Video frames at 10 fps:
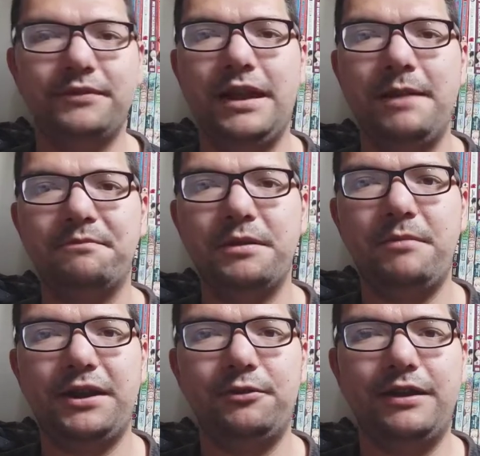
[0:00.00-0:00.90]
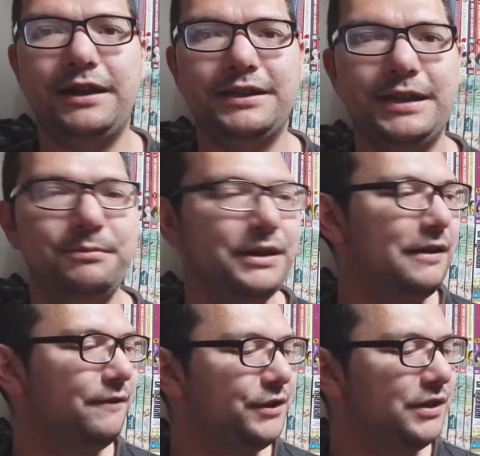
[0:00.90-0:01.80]
um, My Hero
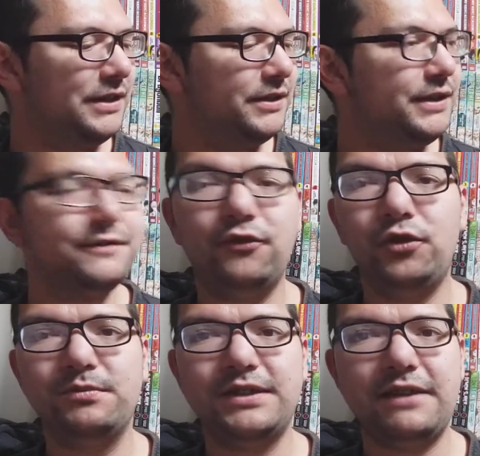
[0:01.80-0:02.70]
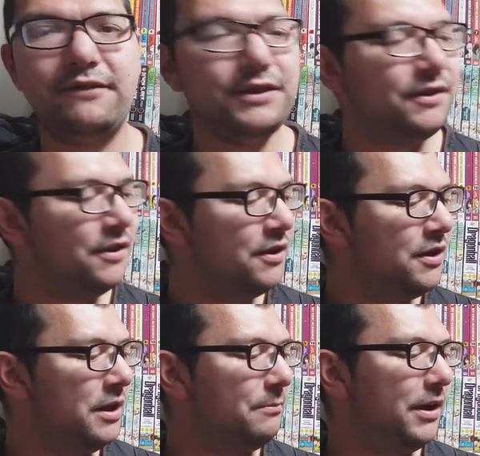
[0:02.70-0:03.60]
Academia Vigilantes Volume 7
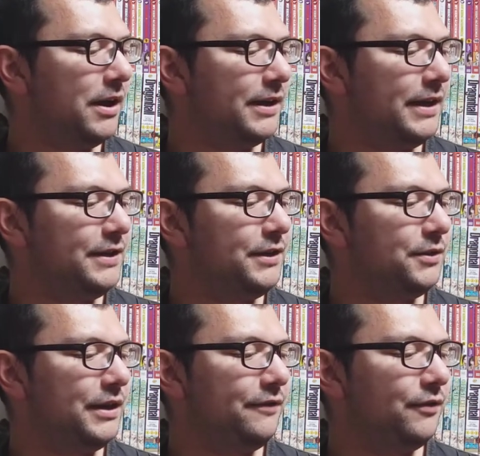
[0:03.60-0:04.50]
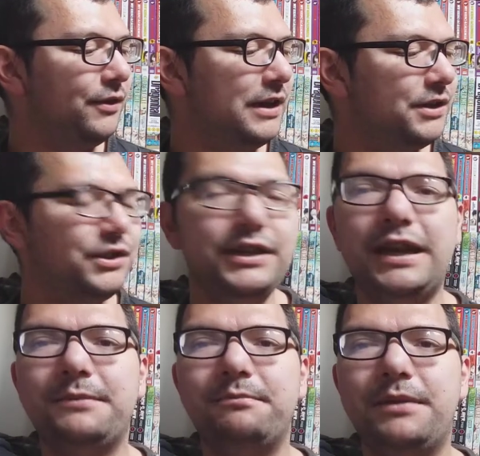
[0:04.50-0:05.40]
by Hideyuki Furuhashi
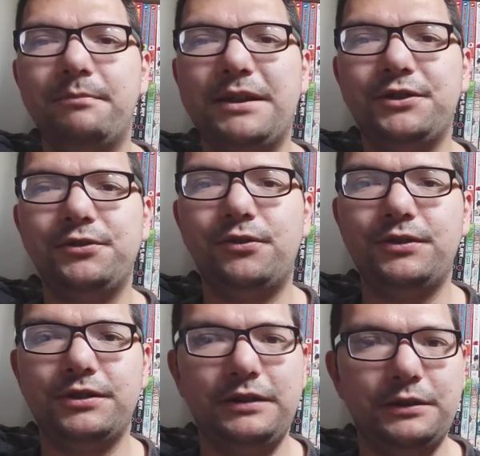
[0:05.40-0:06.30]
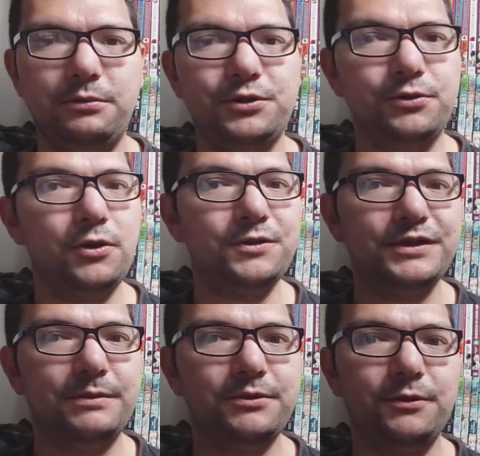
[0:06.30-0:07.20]
and Betten Court, Betancourt, and the original
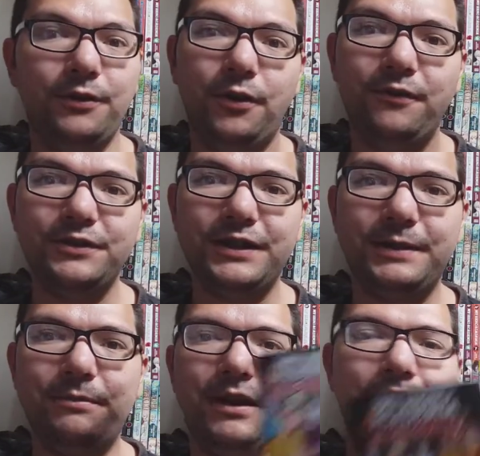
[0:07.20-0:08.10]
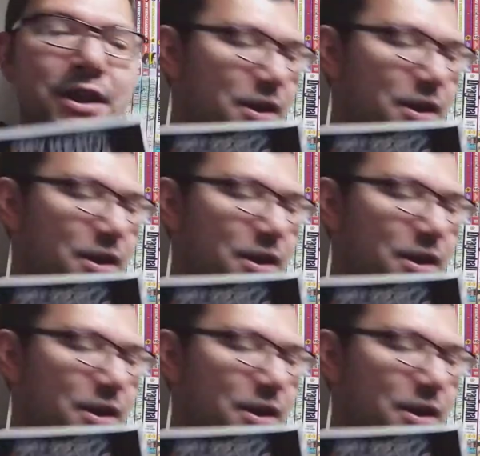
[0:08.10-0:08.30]
concept obviously by